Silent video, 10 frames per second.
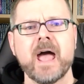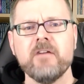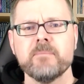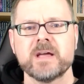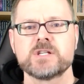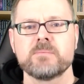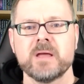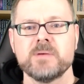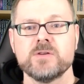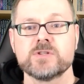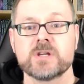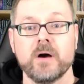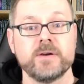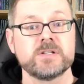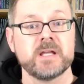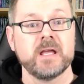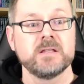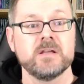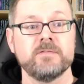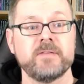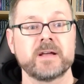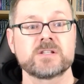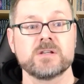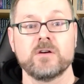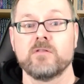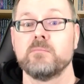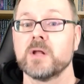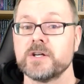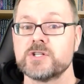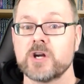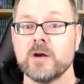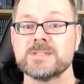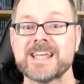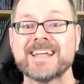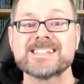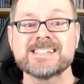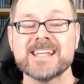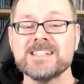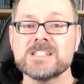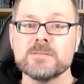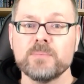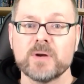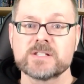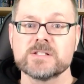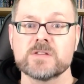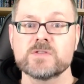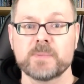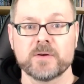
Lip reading: Half magic may be used to understand the effects of blood charms and sense the presence of